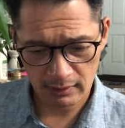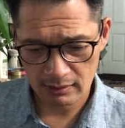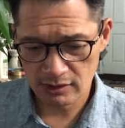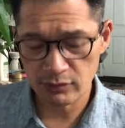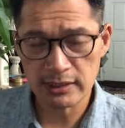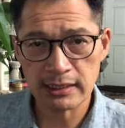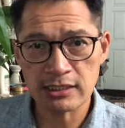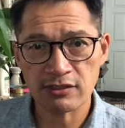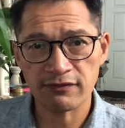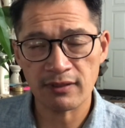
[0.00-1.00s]
Sweet
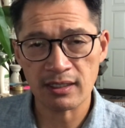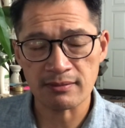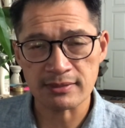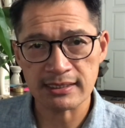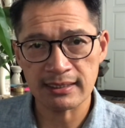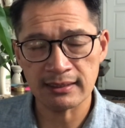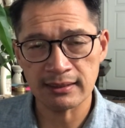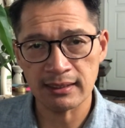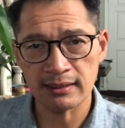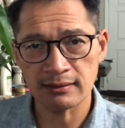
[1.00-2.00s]
Nature Farms
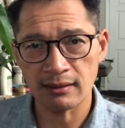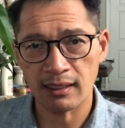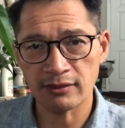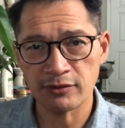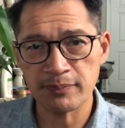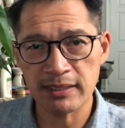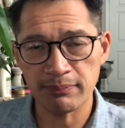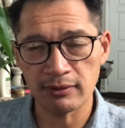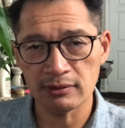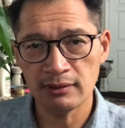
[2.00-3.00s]
and other
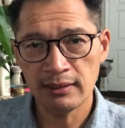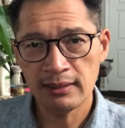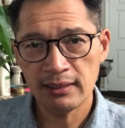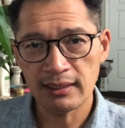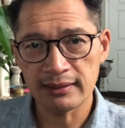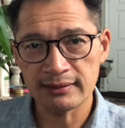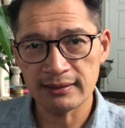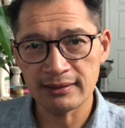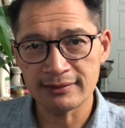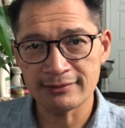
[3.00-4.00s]
people
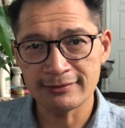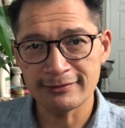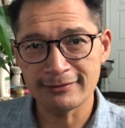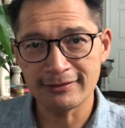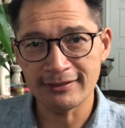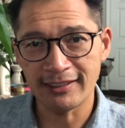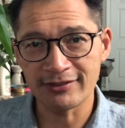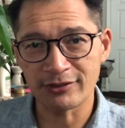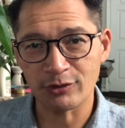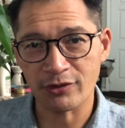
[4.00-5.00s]
and
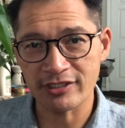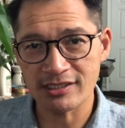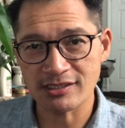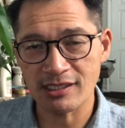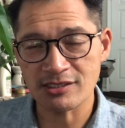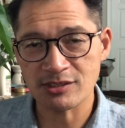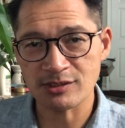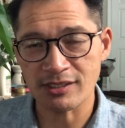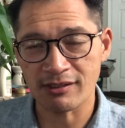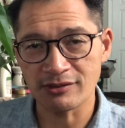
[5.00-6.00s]
other organizations
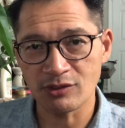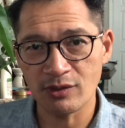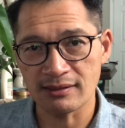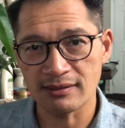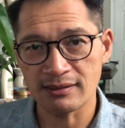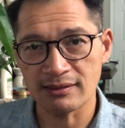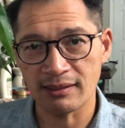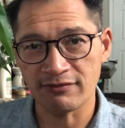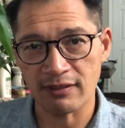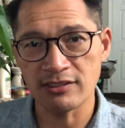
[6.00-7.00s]
that are doing a
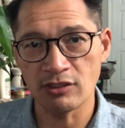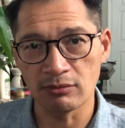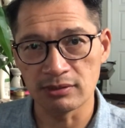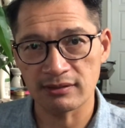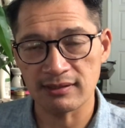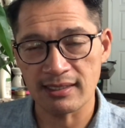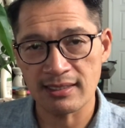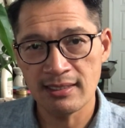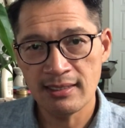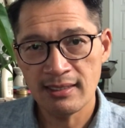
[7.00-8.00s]
very noble thing
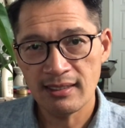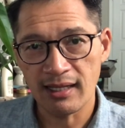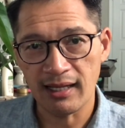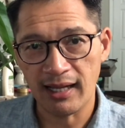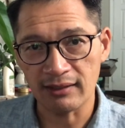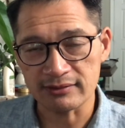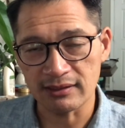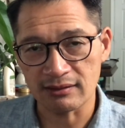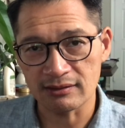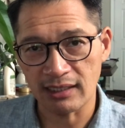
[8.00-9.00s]
out
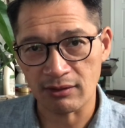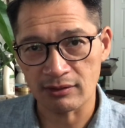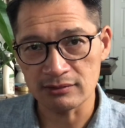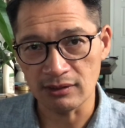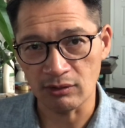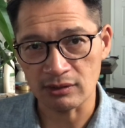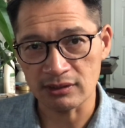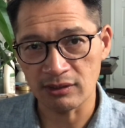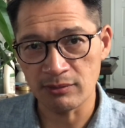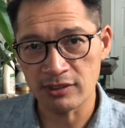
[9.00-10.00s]
there on our local
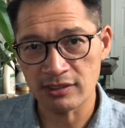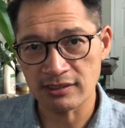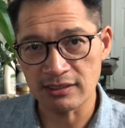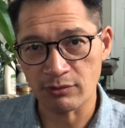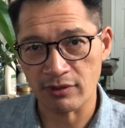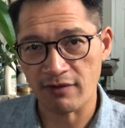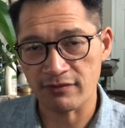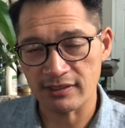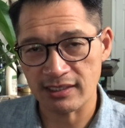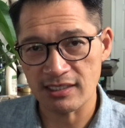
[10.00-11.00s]
community,
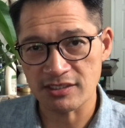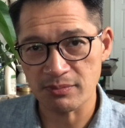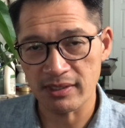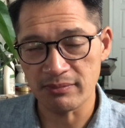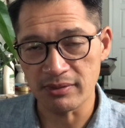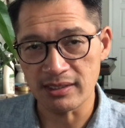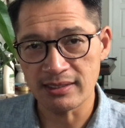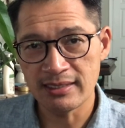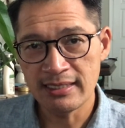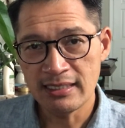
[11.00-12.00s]
wherever the case may be.
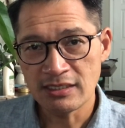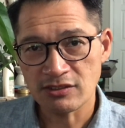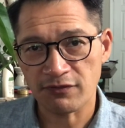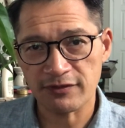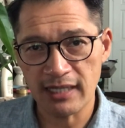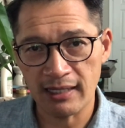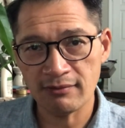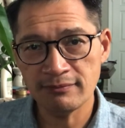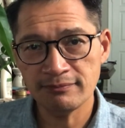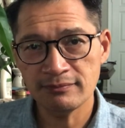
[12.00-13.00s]
So for
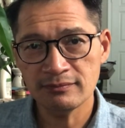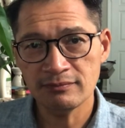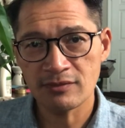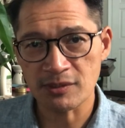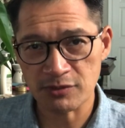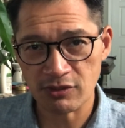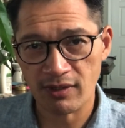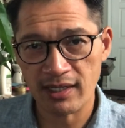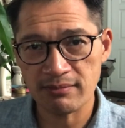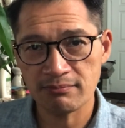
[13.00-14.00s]
now,
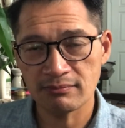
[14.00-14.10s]
subscribe,